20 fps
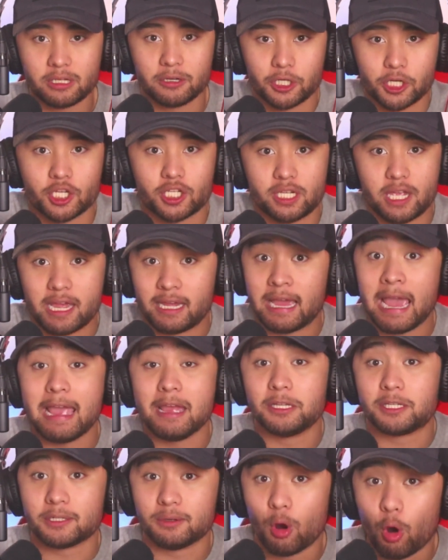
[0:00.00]
They're just saying, hey,
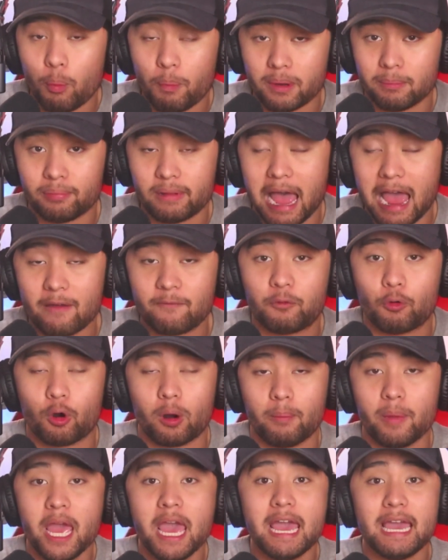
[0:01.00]
it's an open
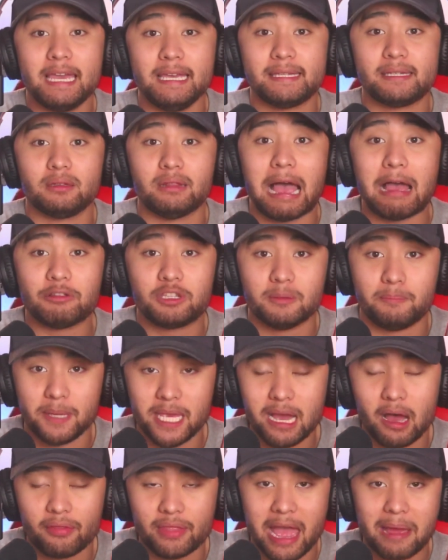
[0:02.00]
platform. He's allowed to
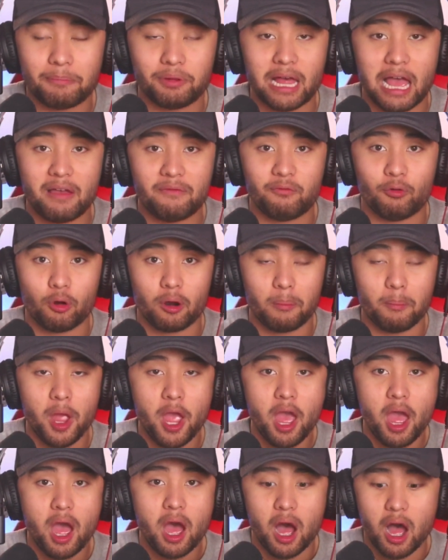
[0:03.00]
be on that platform.
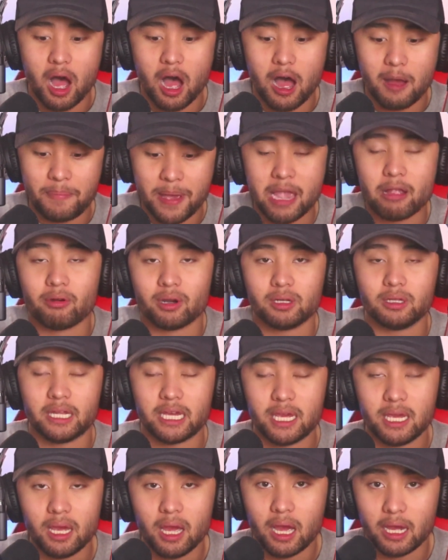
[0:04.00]

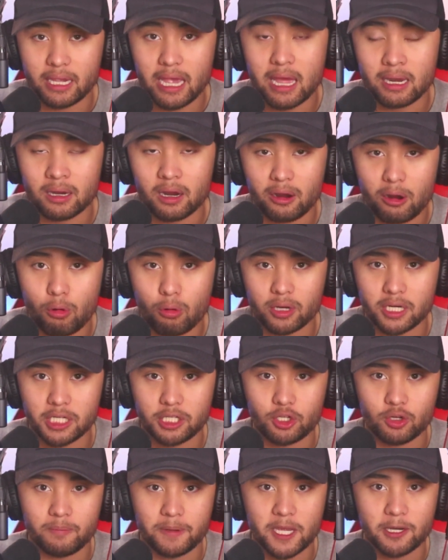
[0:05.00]
Apparently, again, according
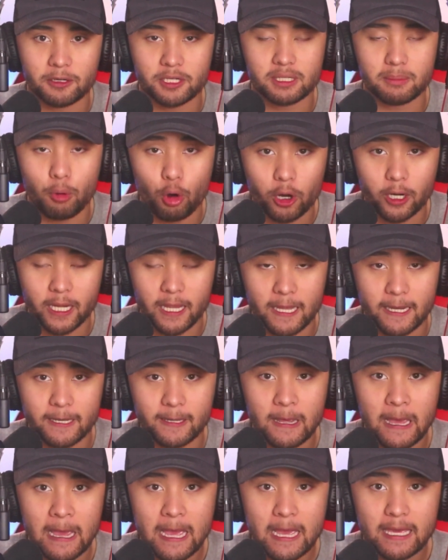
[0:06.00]
to Piers
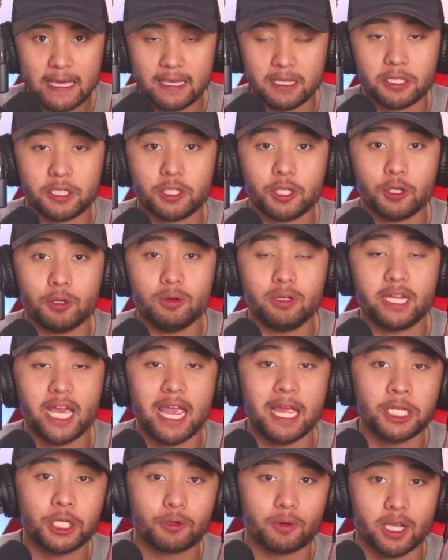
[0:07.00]
Morgan, he's too
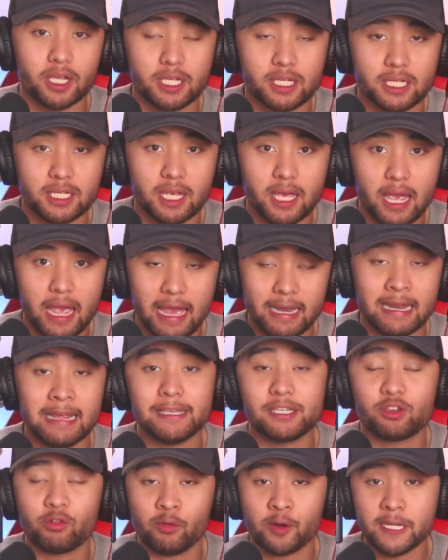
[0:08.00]
dangerous and
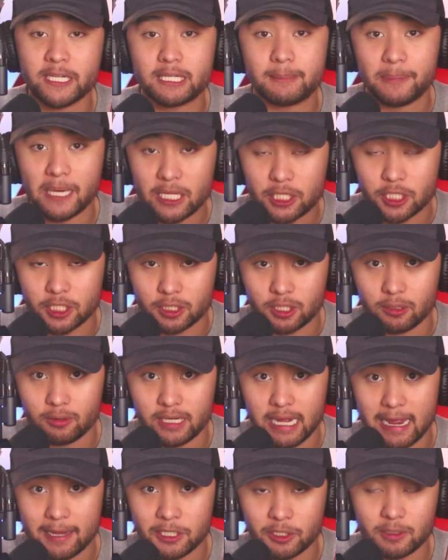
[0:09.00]
his free speech is too
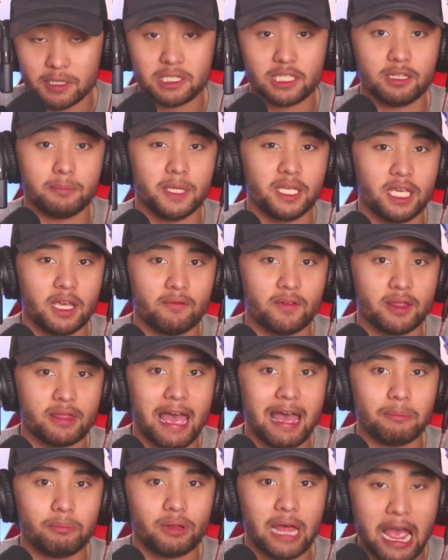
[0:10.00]
dangerous to be given
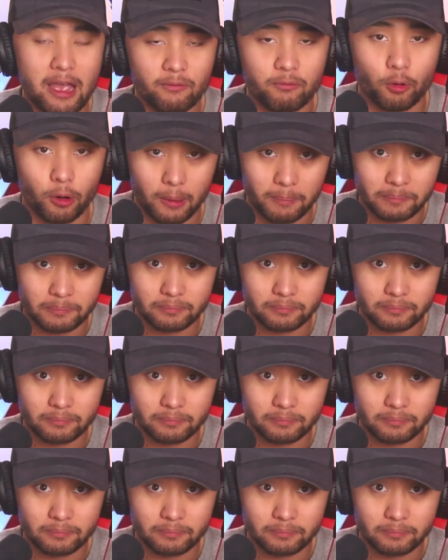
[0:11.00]
that platform.